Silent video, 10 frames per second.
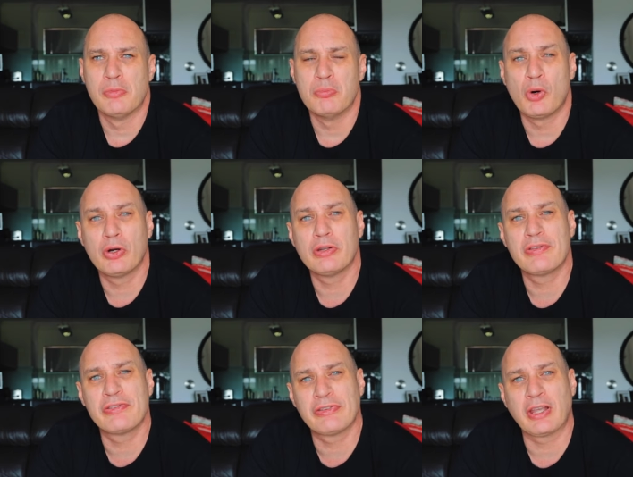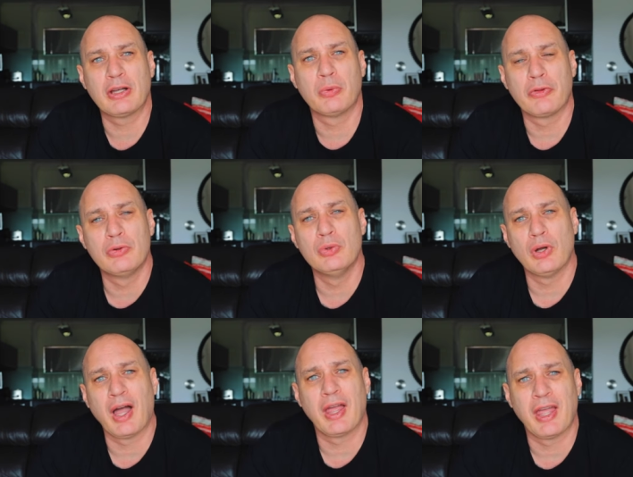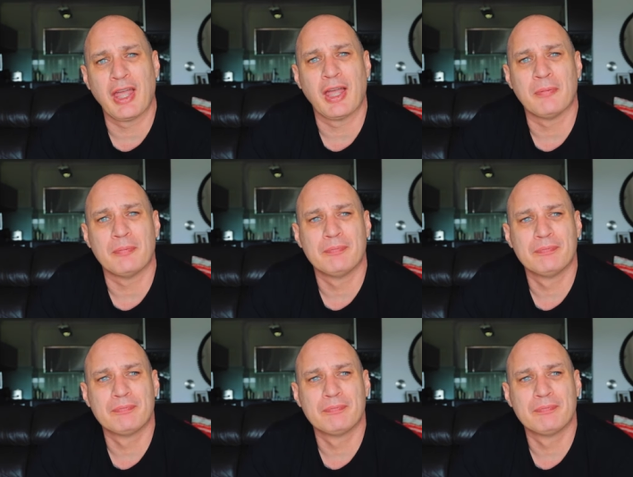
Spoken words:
more in sync with who I am